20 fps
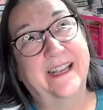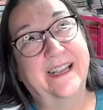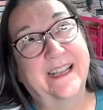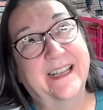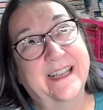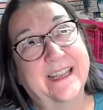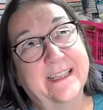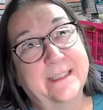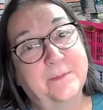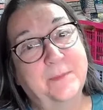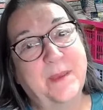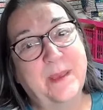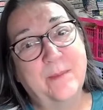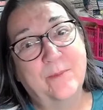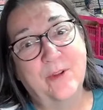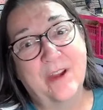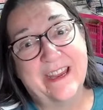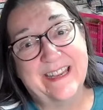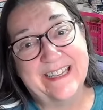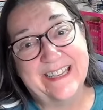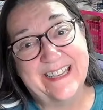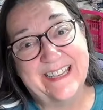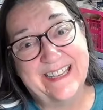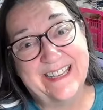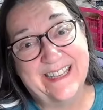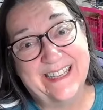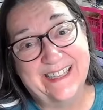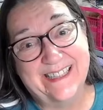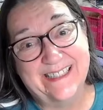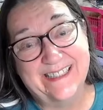as B
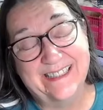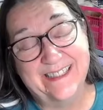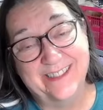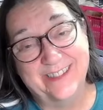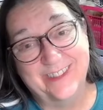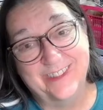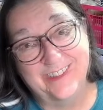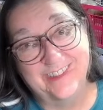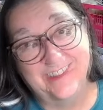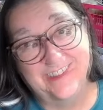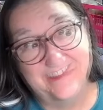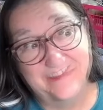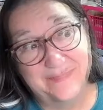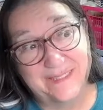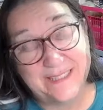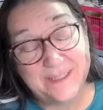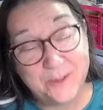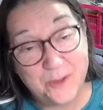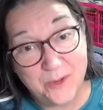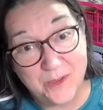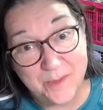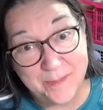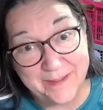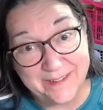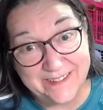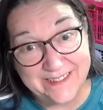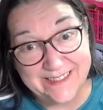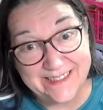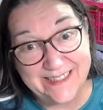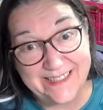Brady in our Discord
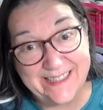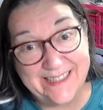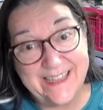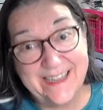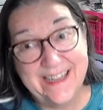community,